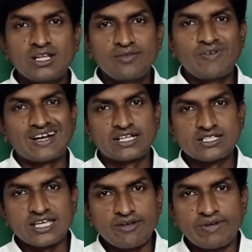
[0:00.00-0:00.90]
are the
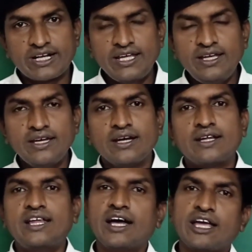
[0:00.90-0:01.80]
factors affecting
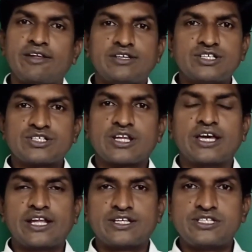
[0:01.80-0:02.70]
the ionization
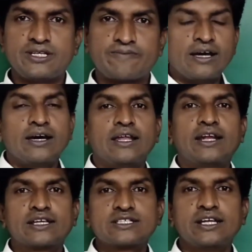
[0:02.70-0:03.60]
energy?
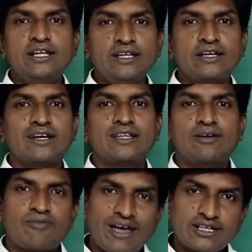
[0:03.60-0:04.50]
Let us learn
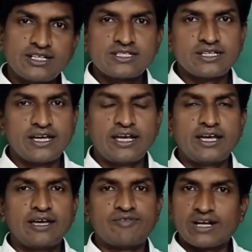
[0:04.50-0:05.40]
the factors
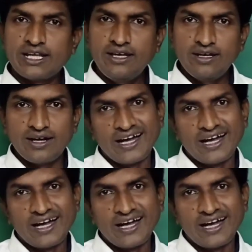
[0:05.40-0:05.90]
affecting